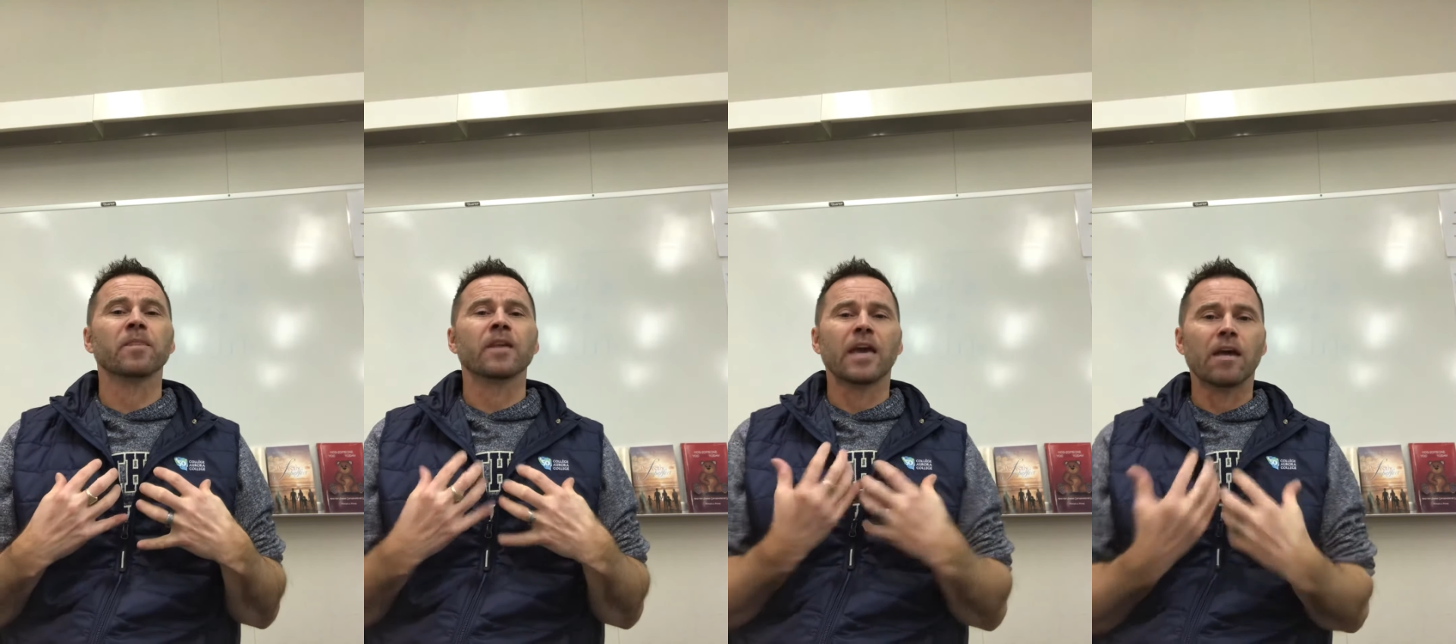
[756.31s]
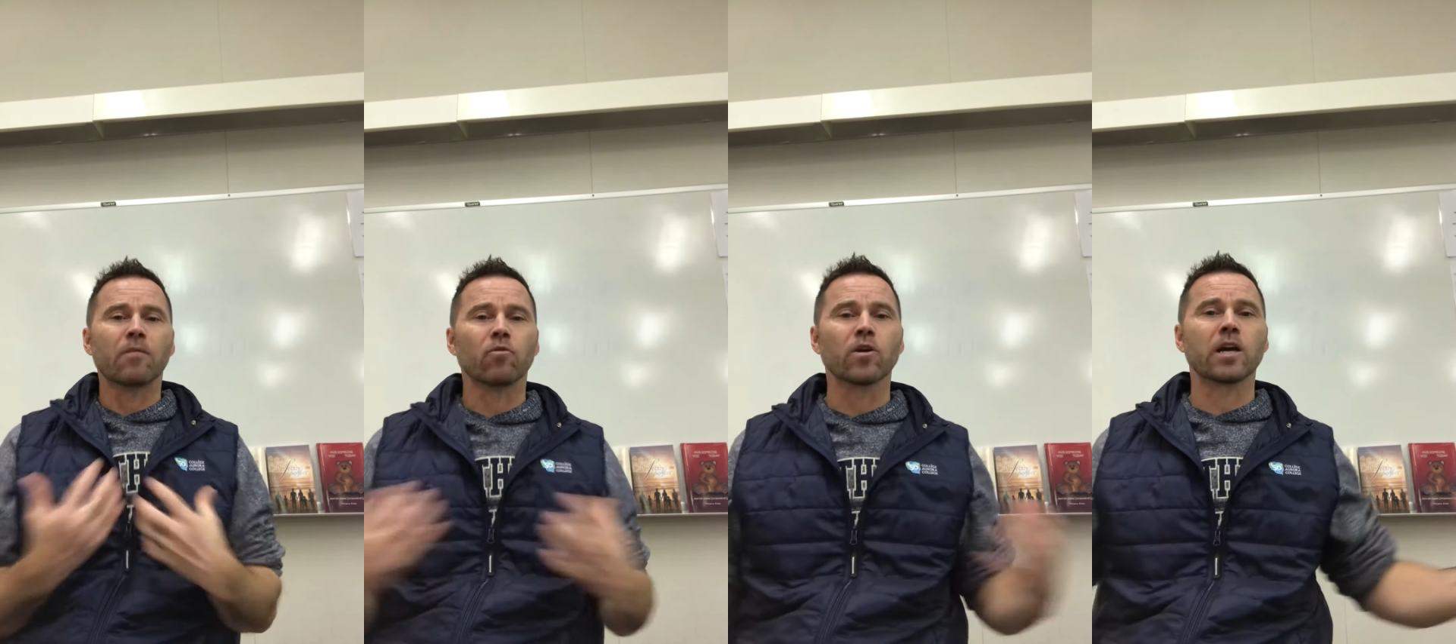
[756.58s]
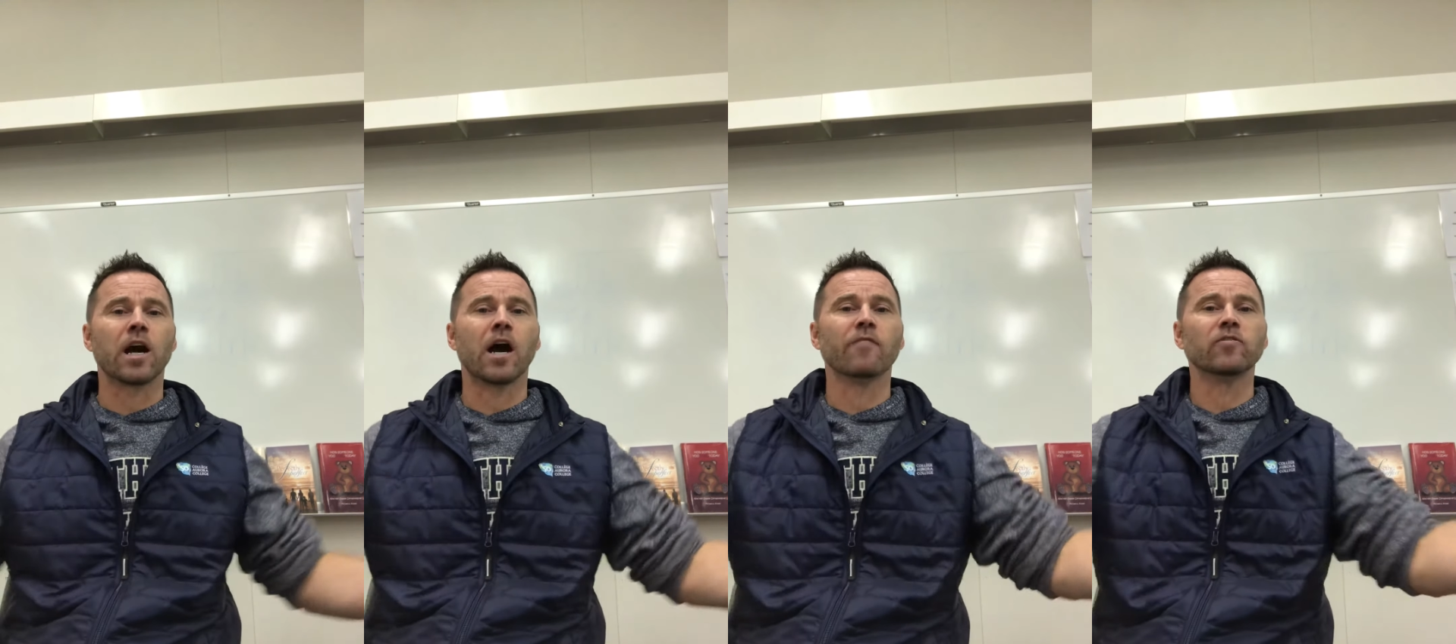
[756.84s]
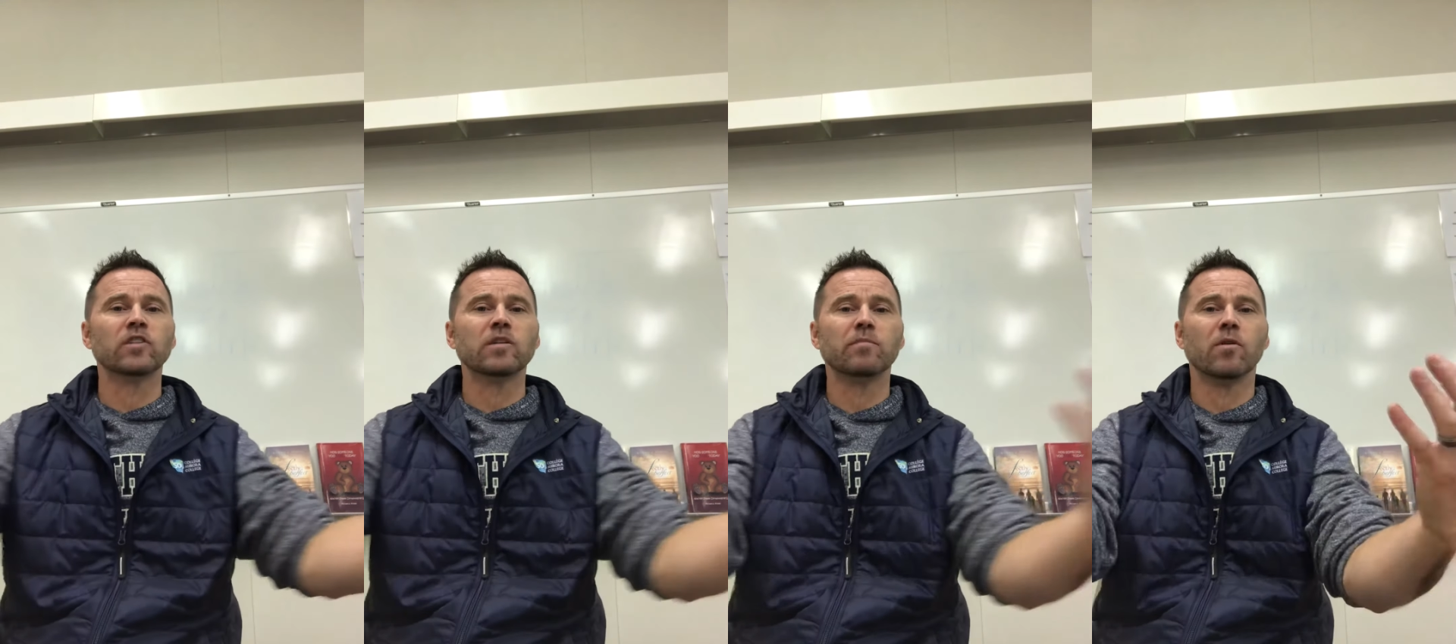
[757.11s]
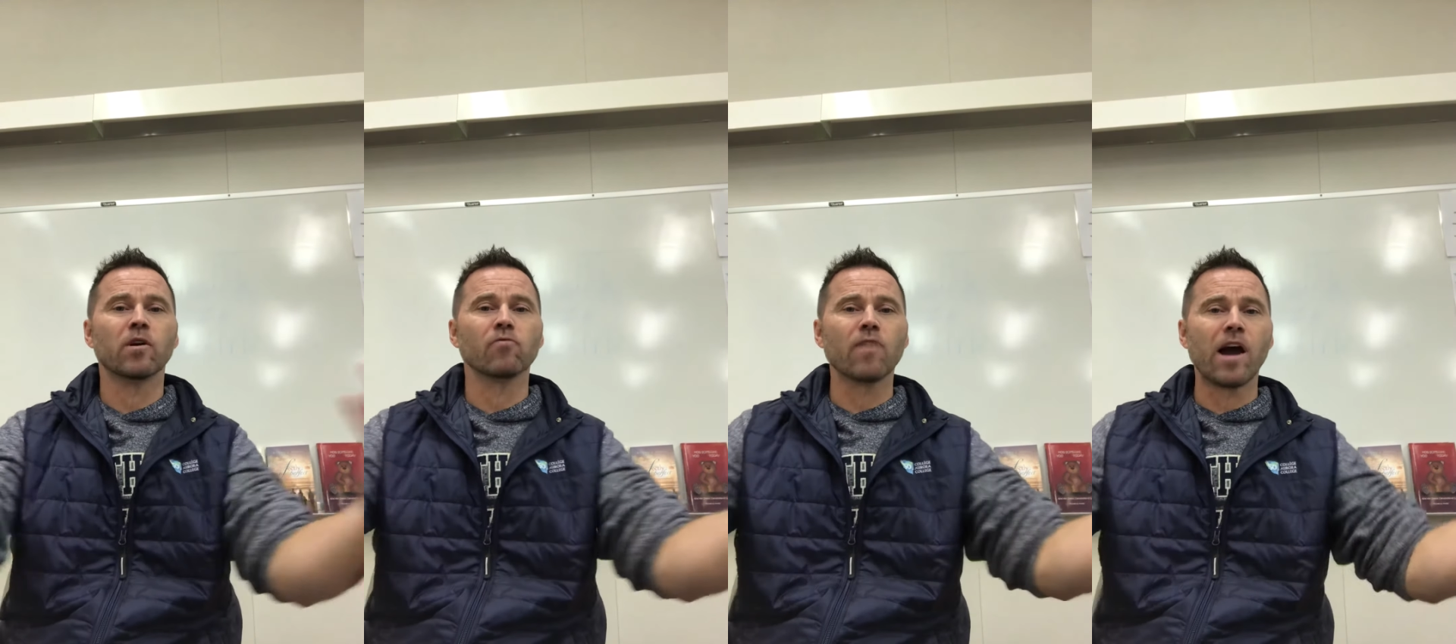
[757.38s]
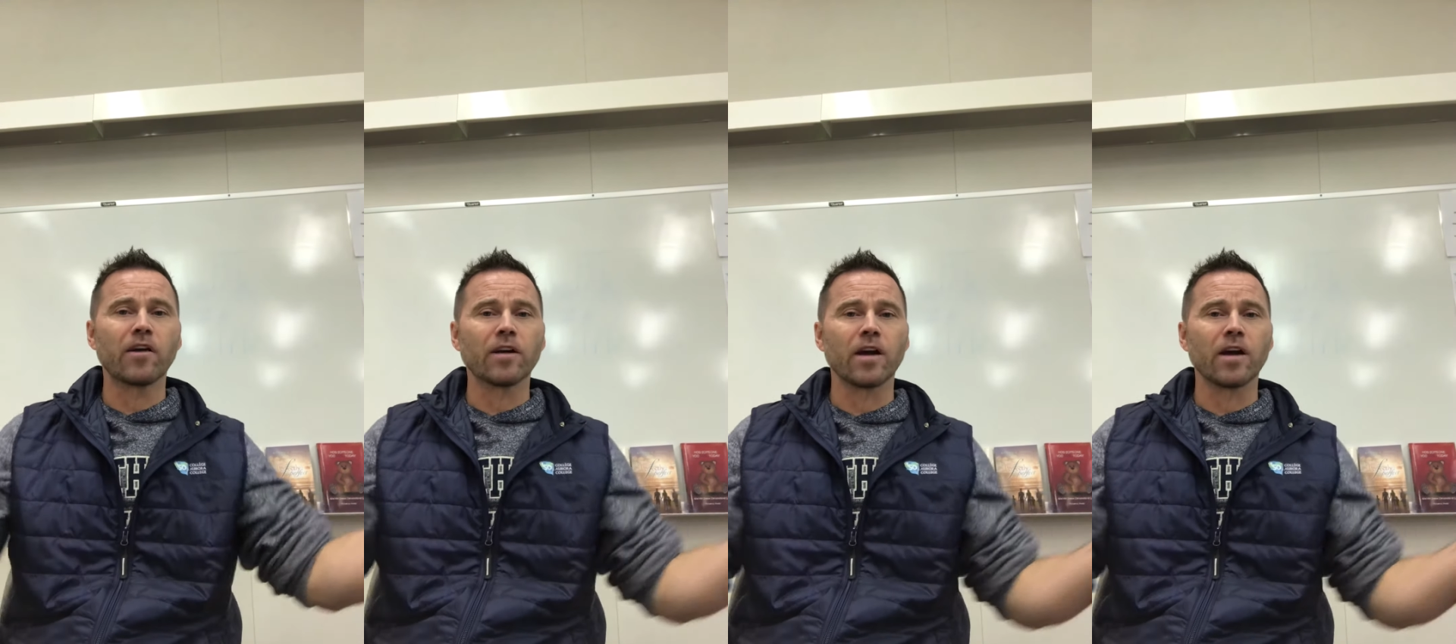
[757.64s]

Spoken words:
and we're comfortable around